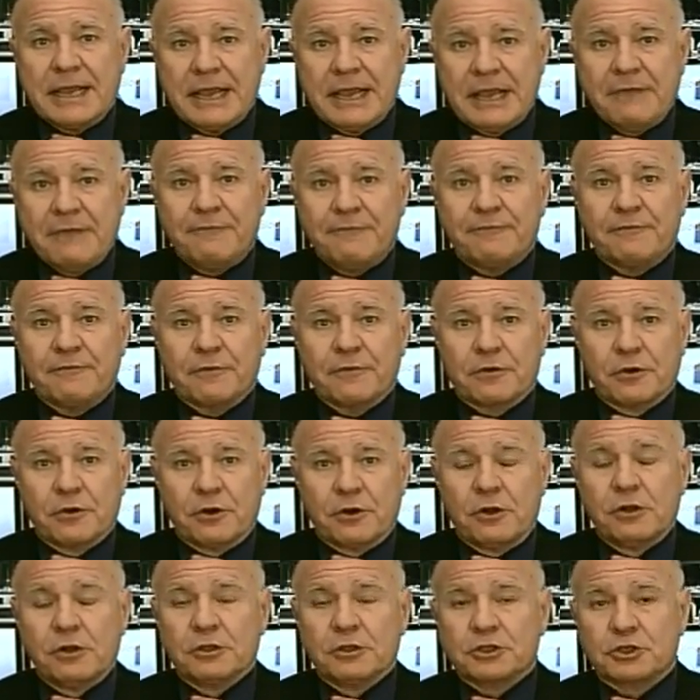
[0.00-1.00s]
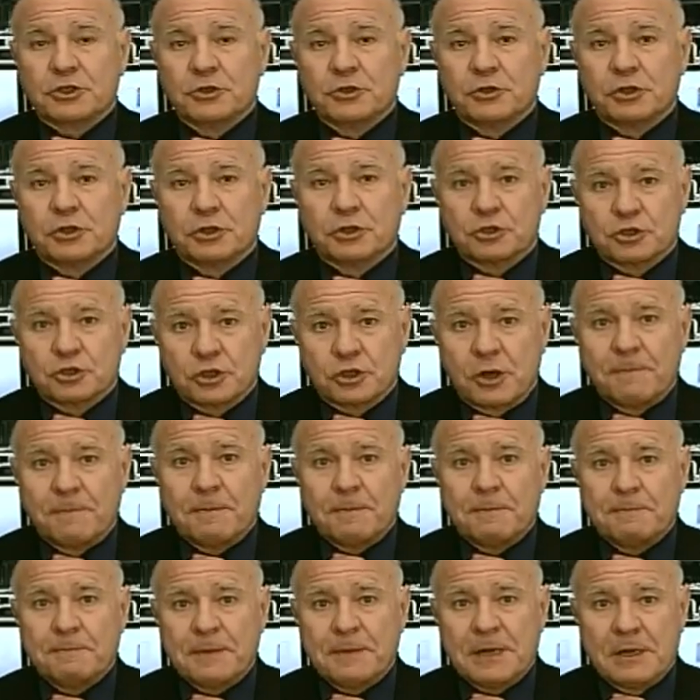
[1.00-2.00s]
If gold should
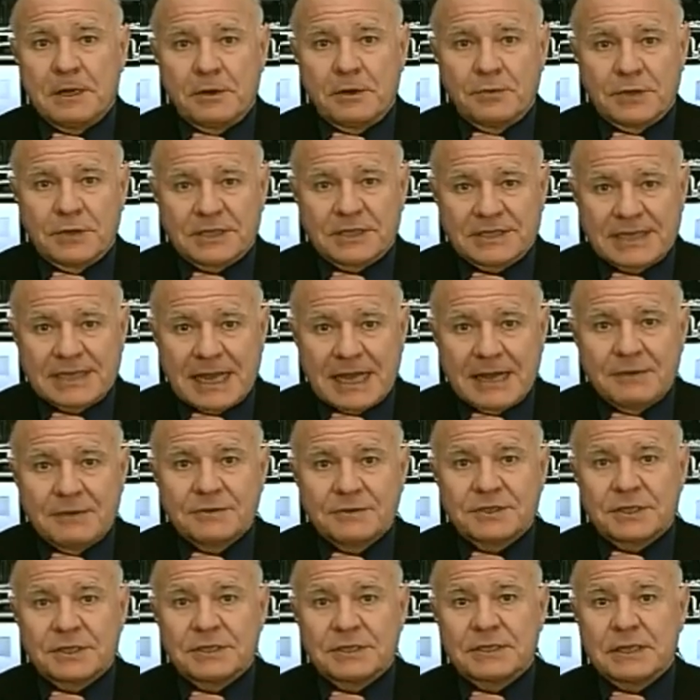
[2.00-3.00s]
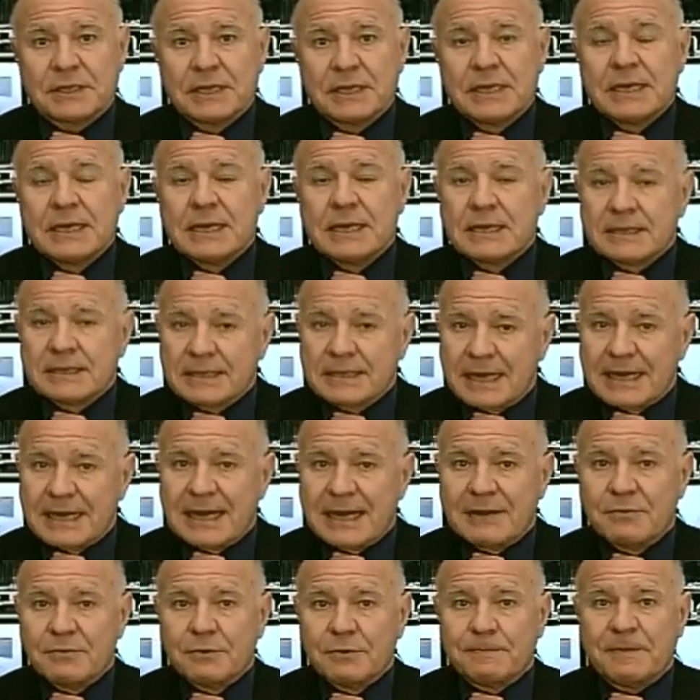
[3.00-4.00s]
drop below 1,000,
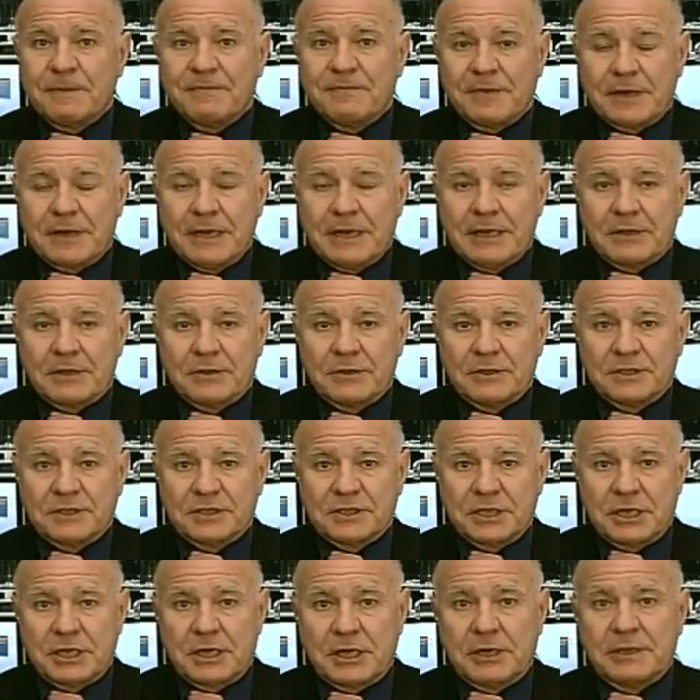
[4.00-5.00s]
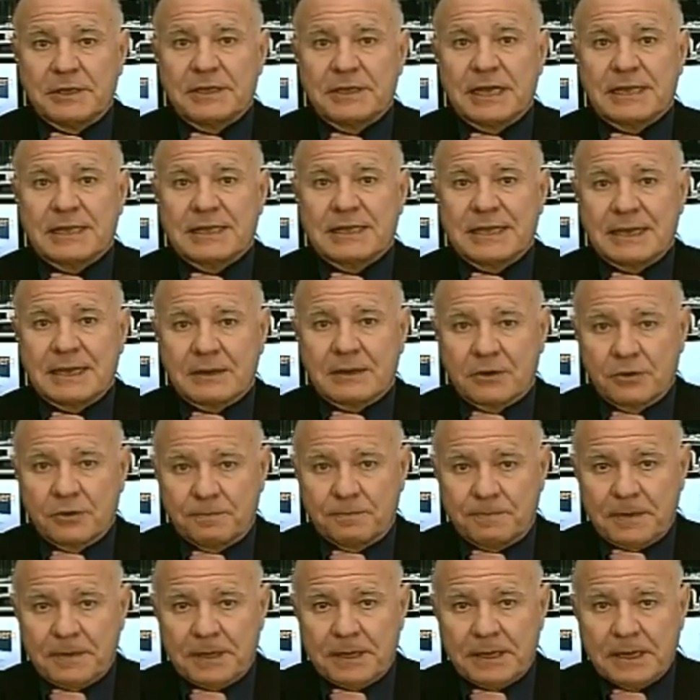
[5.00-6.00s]
then I would be very concerned that there
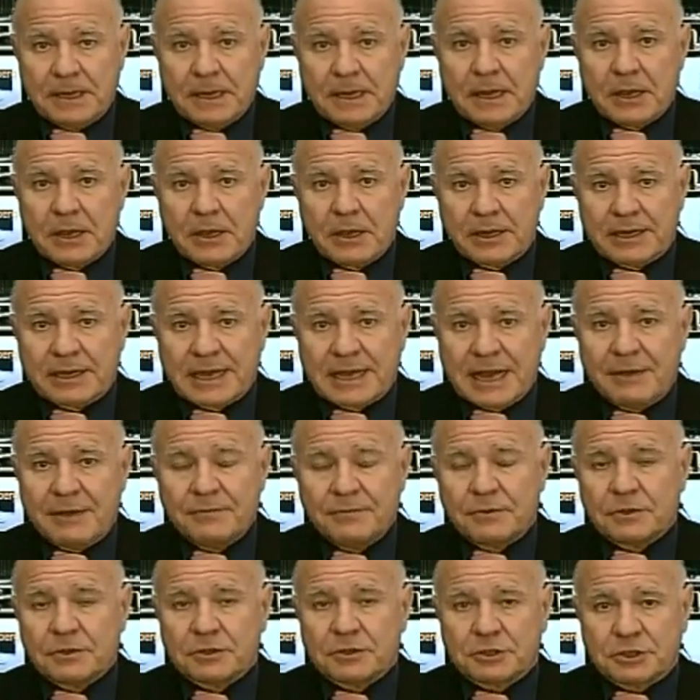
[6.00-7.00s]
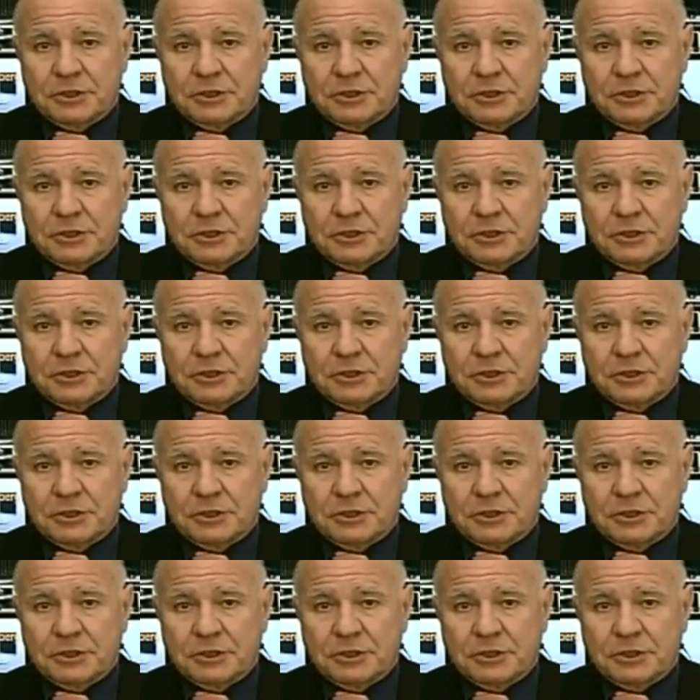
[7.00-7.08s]
could be a counter